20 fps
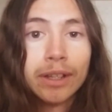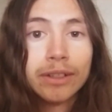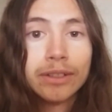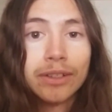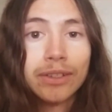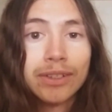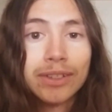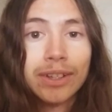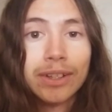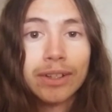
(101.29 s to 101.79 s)

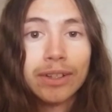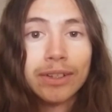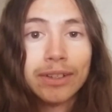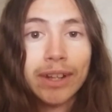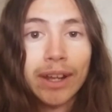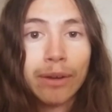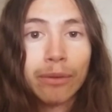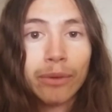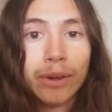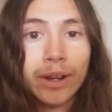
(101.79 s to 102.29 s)
just because
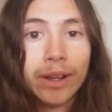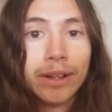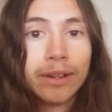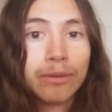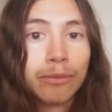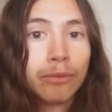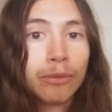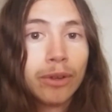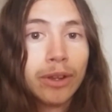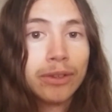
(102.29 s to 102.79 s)
I
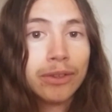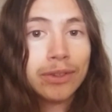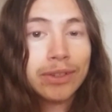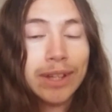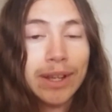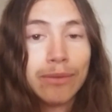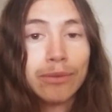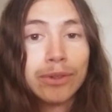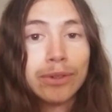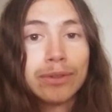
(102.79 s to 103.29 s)
ran
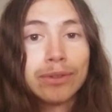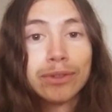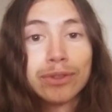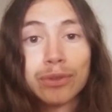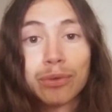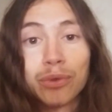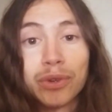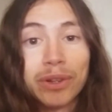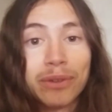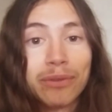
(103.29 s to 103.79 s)

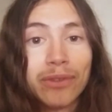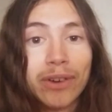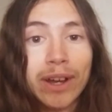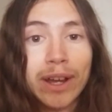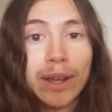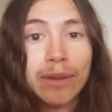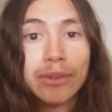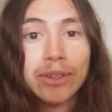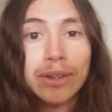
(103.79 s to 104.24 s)
725,